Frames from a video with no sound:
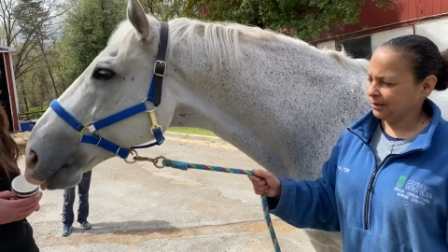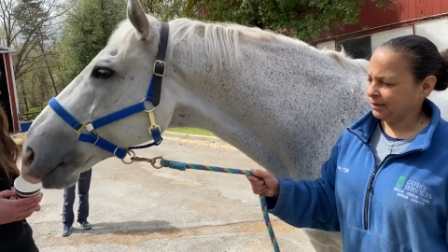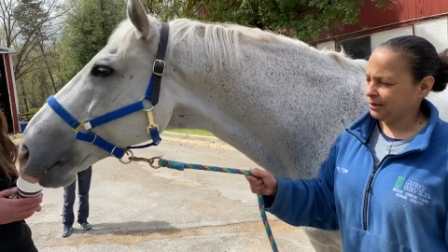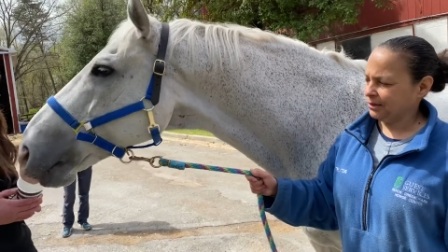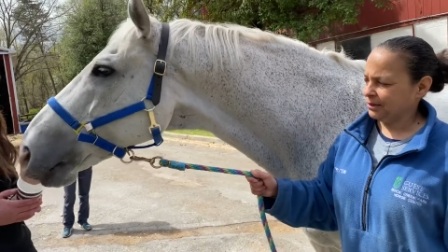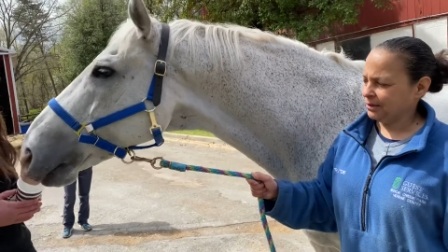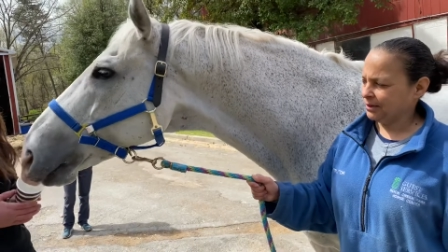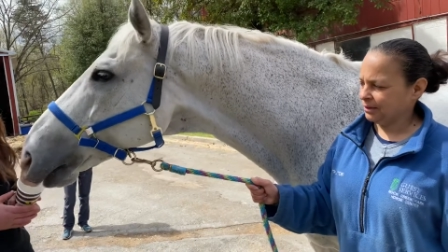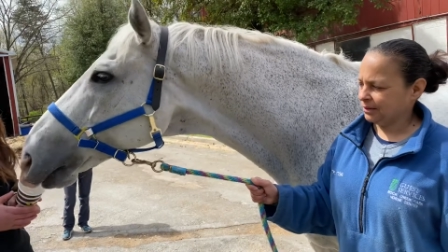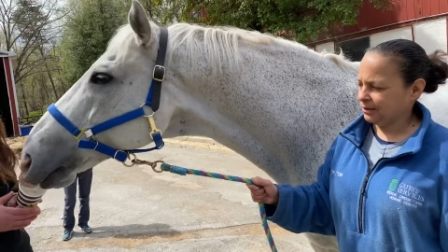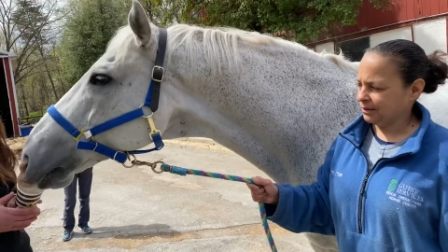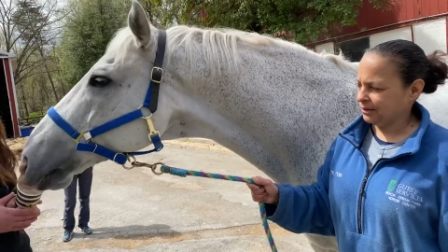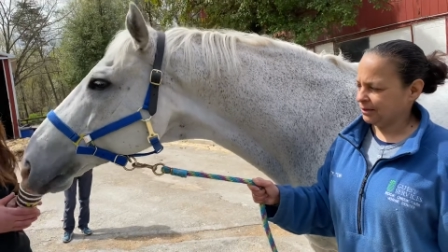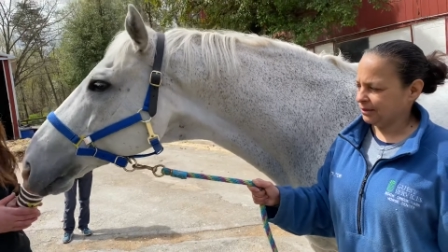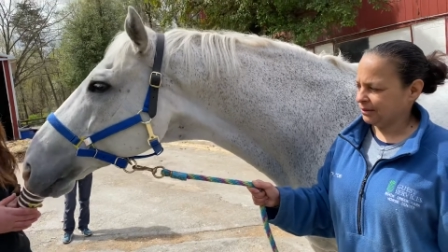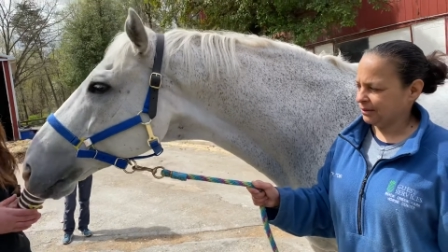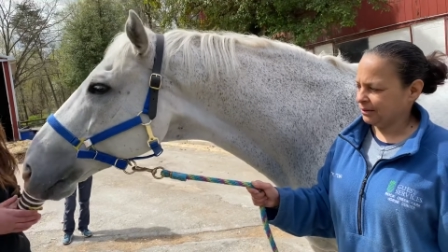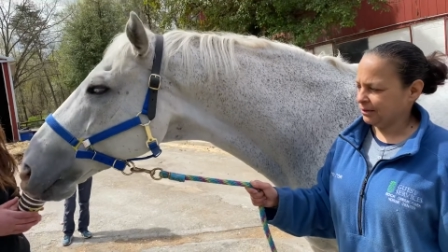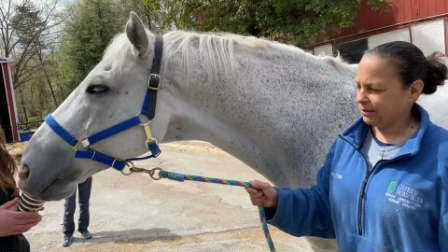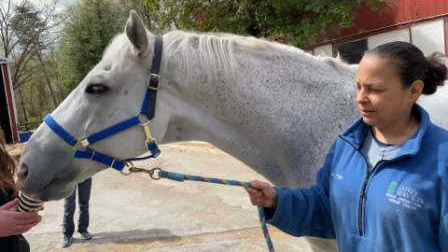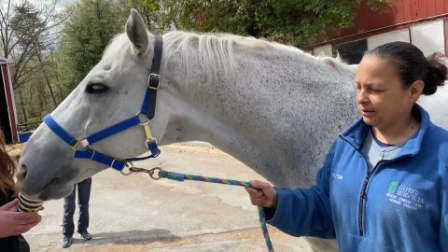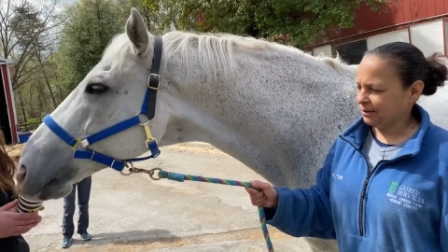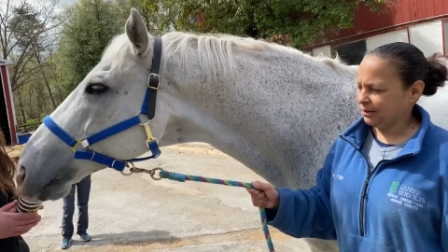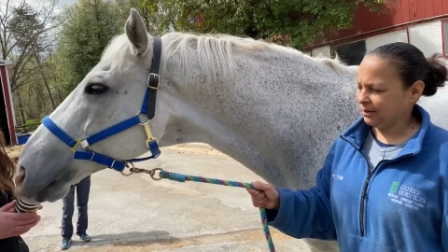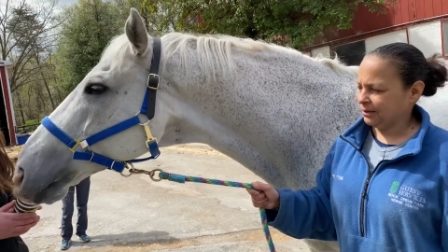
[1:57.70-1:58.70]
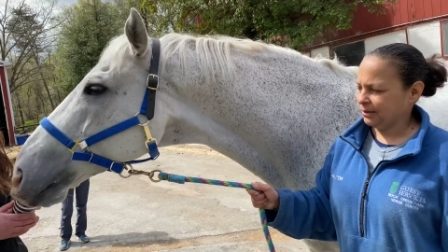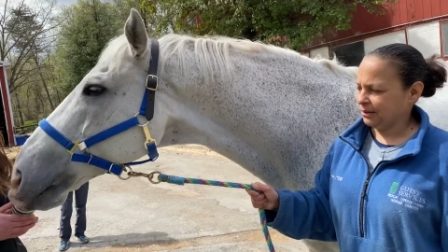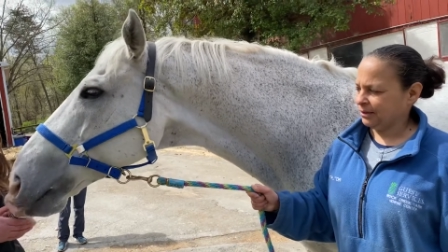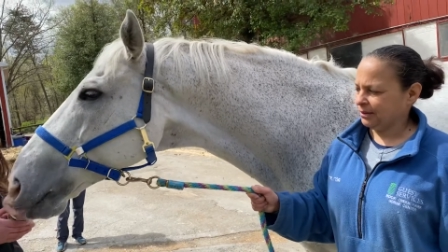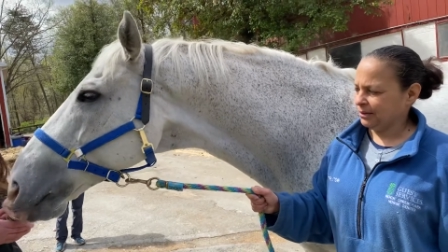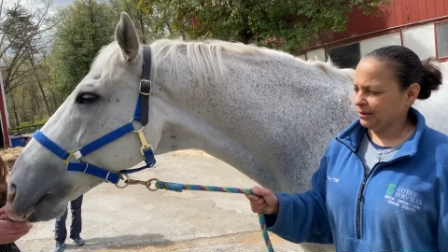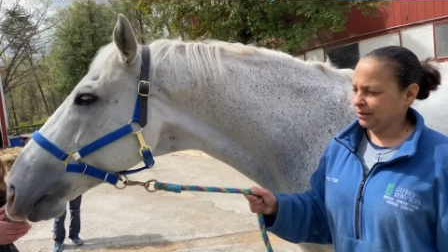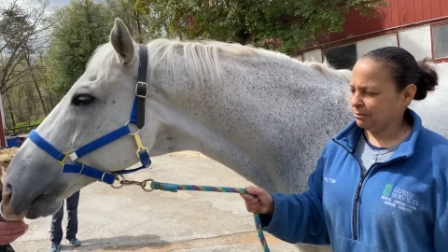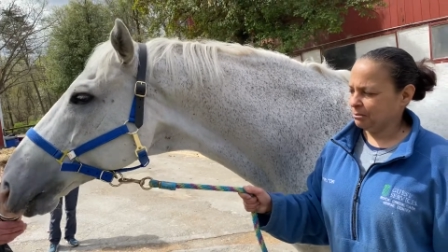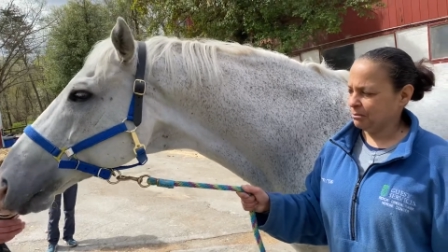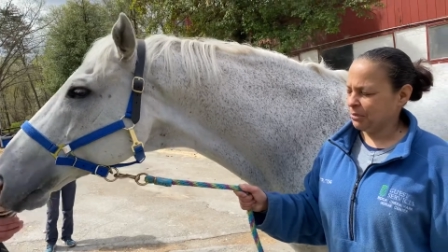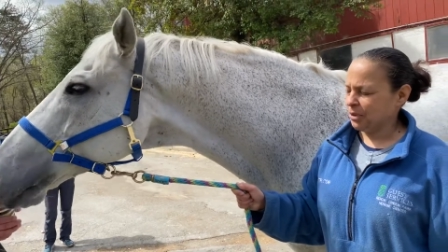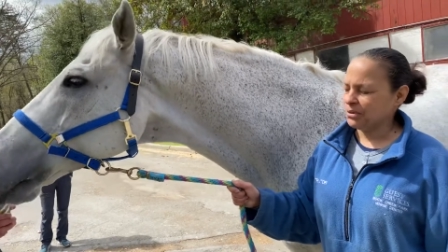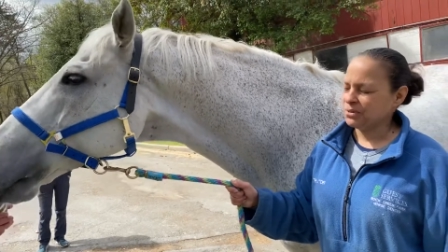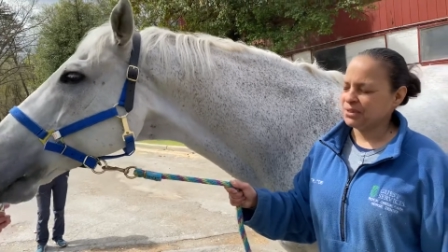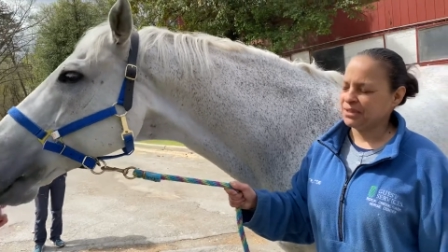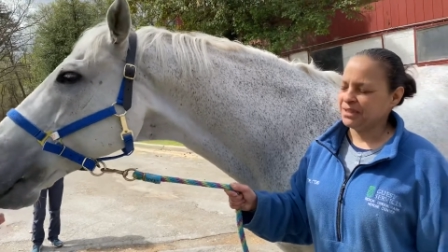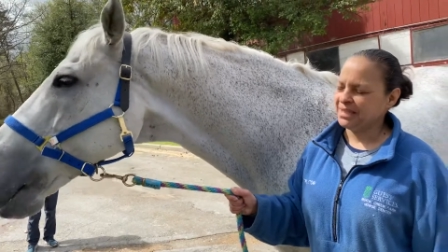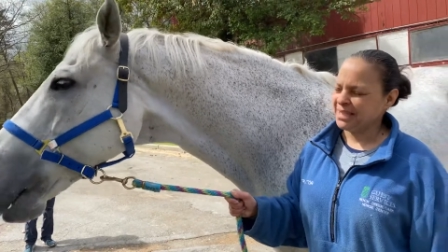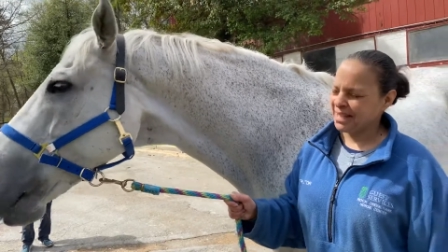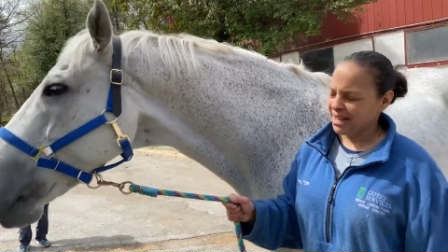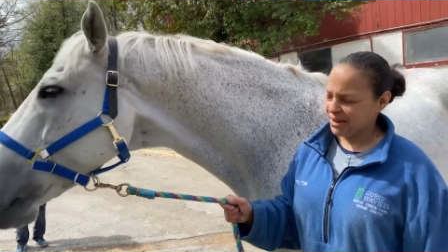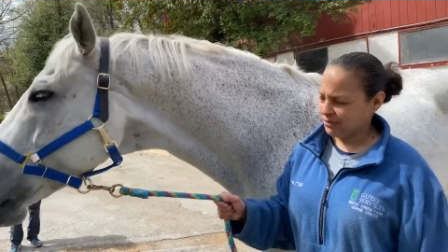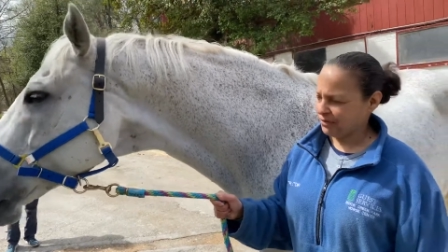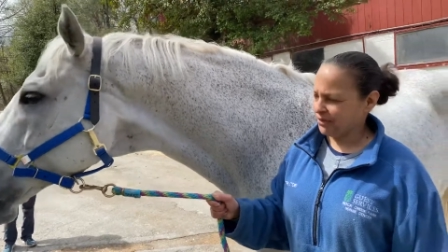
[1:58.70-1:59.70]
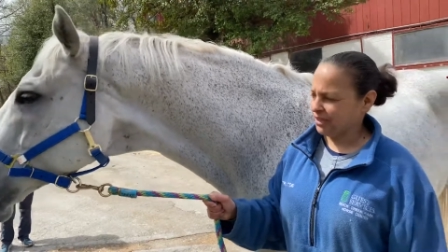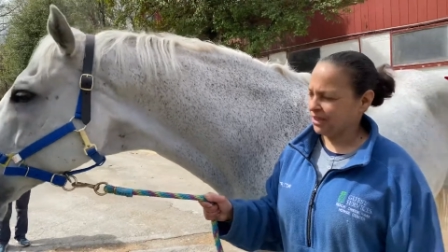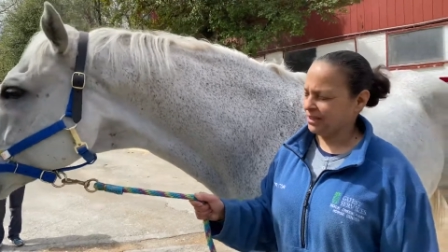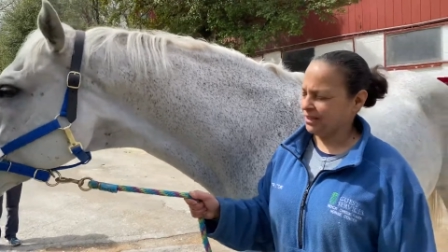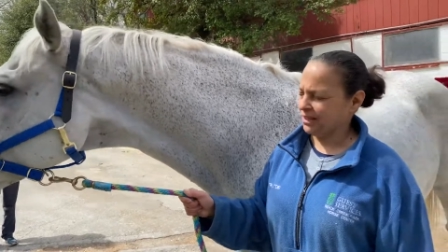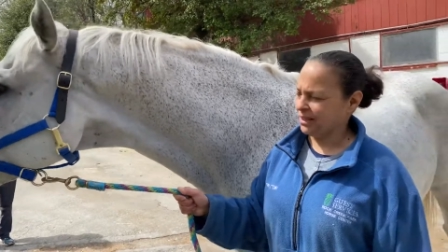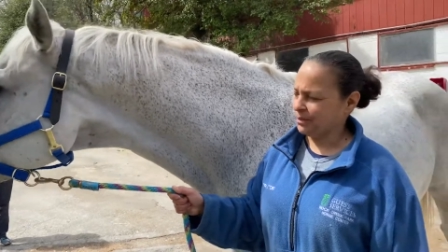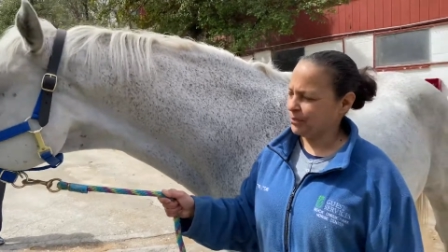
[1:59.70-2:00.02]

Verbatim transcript: be our Triple Crown winner? Most definitely,